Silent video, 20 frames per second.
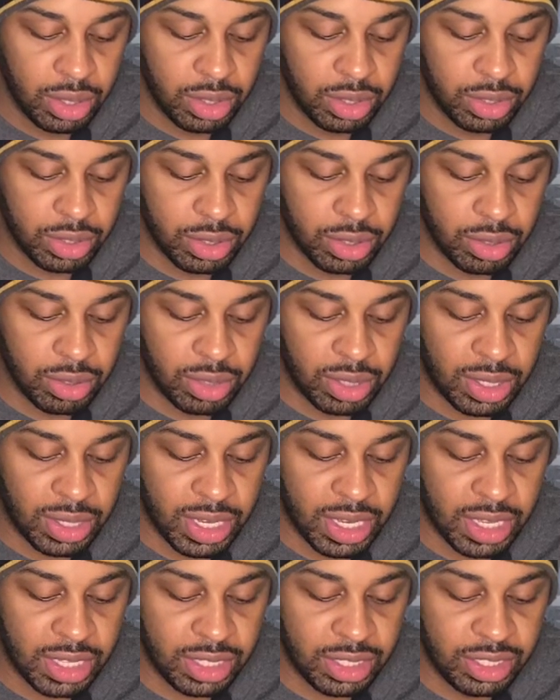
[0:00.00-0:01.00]
So I
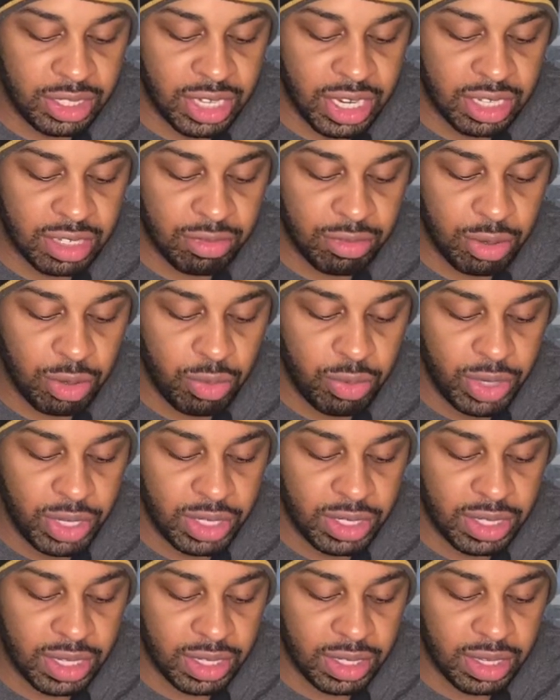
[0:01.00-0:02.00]
got Jacksonville
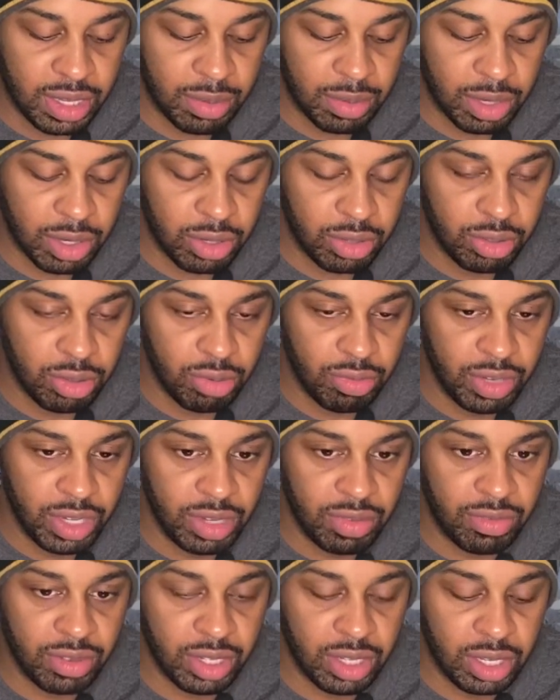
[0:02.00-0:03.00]
winning that game. I don't know
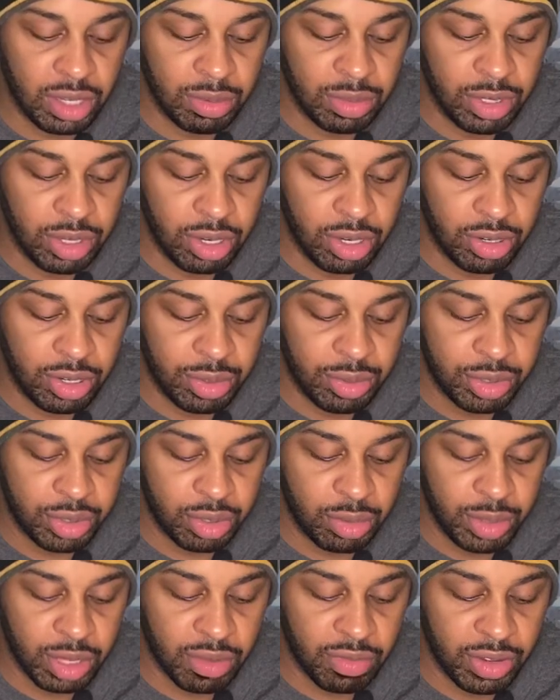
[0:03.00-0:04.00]
if Derrick Henry is going
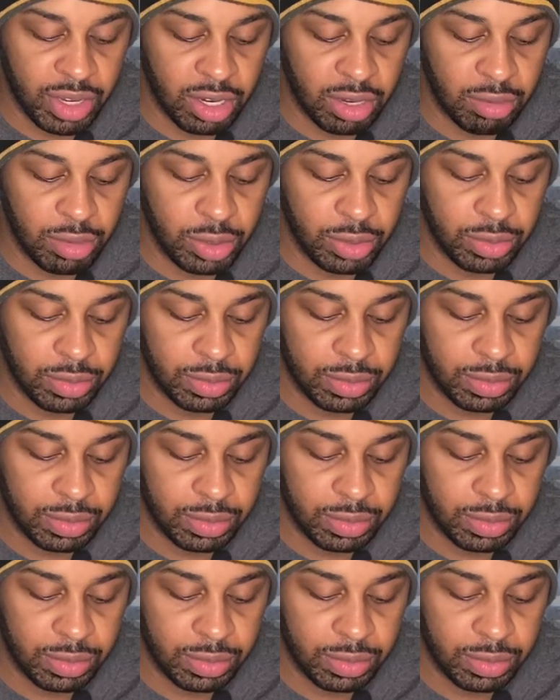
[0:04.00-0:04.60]
to be available.